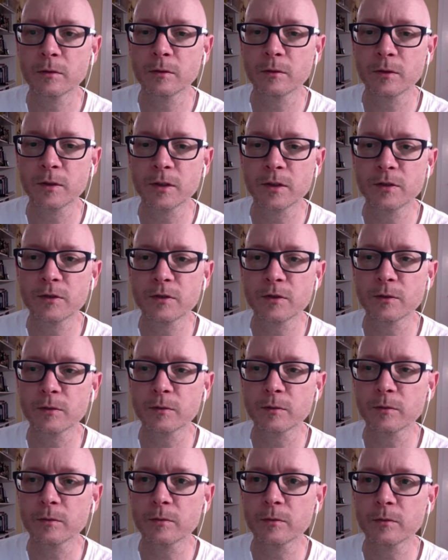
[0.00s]
This
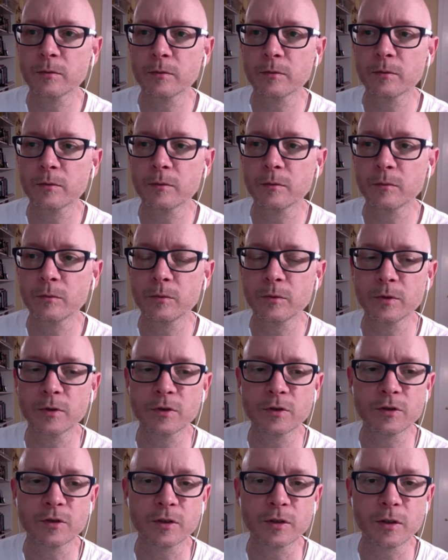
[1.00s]

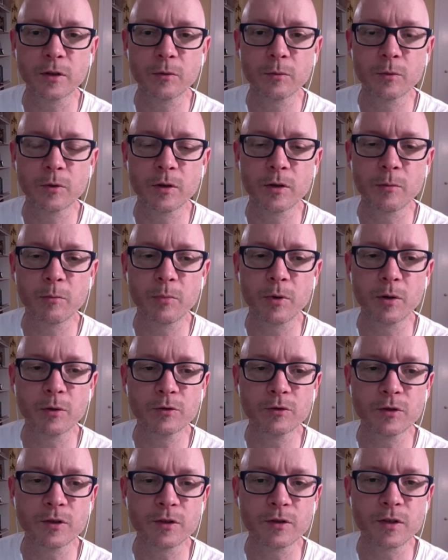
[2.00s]
is another one of the boats
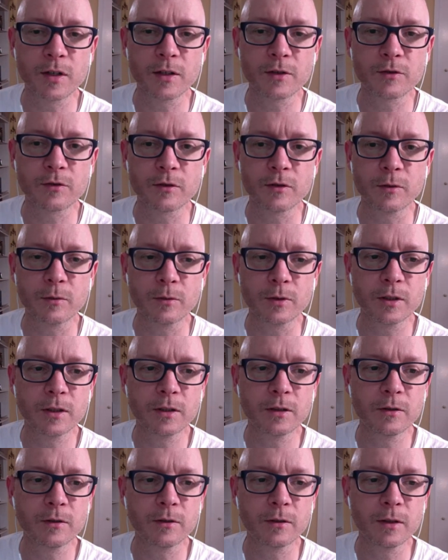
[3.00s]
these guys are going
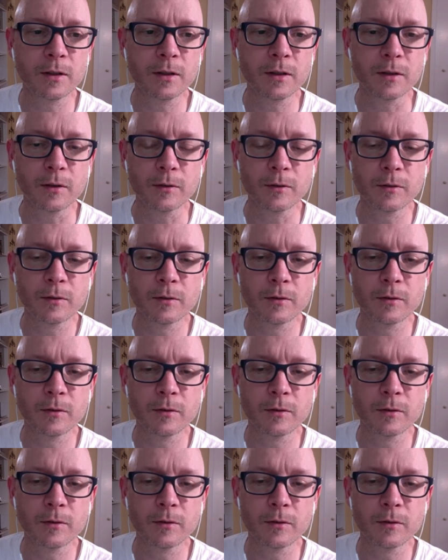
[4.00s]
in there.